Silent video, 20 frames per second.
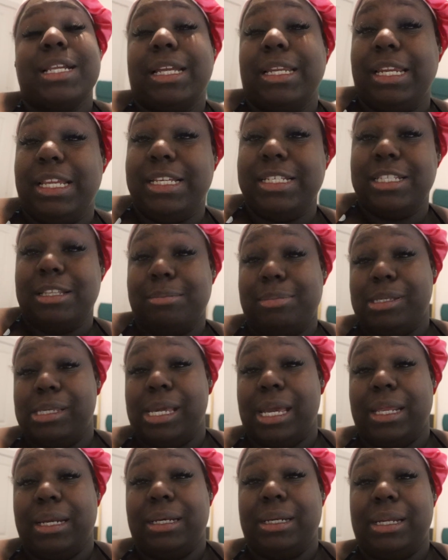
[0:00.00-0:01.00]
that needs to
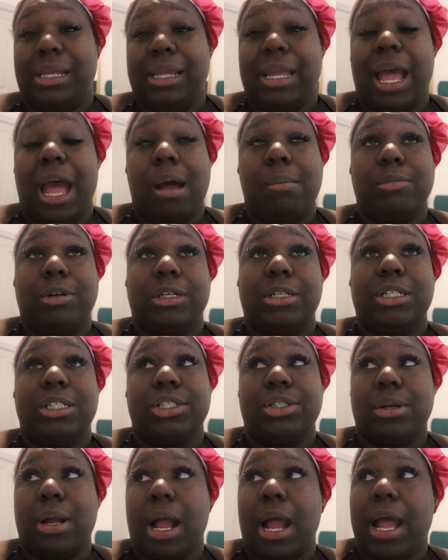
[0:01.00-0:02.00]
be edited. I'm going to
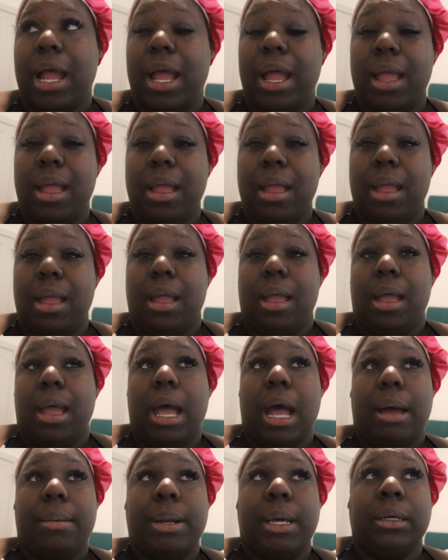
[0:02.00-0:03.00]
try.
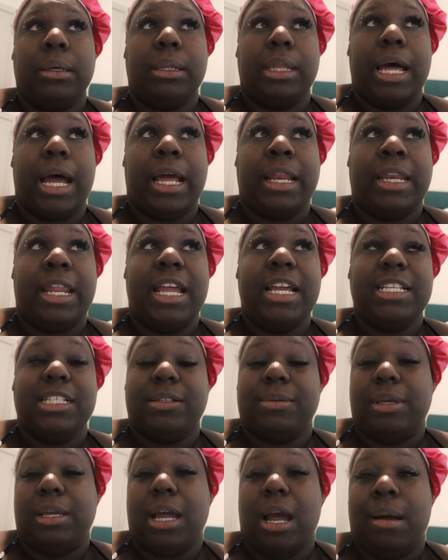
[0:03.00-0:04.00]
I'm not going to lie. Next
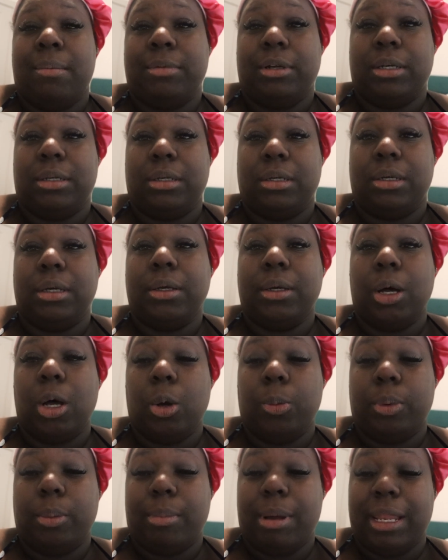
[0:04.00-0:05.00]
week, I'm going to open